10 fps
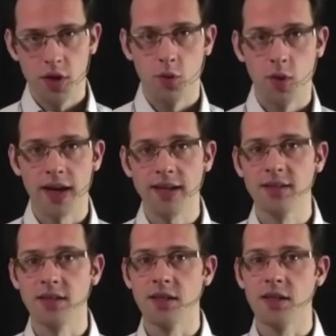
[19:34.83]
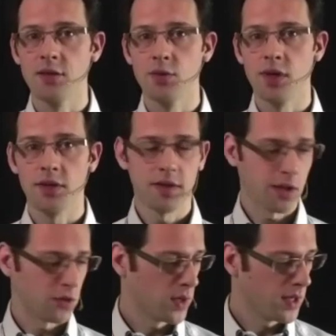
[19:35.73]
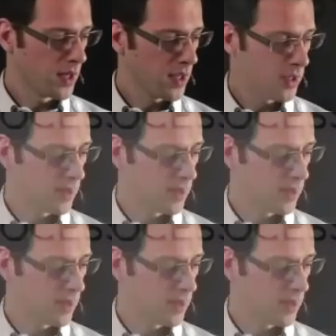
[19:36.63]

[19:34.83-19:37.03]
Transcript: what I think is rather that we need